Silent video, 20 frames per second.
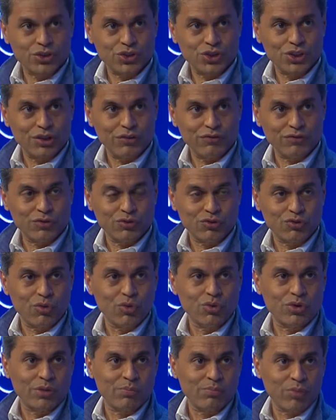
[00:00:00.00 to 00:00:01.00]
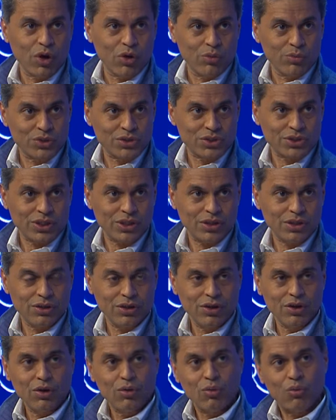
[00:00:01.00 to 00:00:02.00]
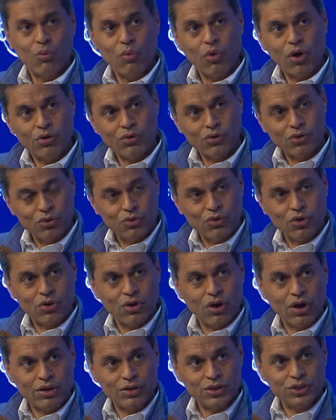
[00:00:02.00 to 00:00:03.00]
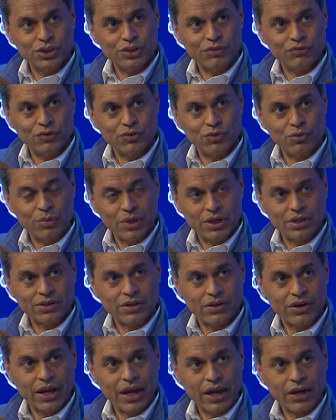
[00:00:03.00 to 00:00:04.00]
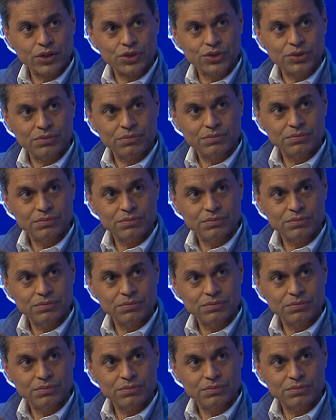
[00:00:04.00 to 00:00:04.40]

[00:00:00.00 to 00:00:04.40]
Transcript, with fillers: achieved through diplomacy what you could not achieve through military action?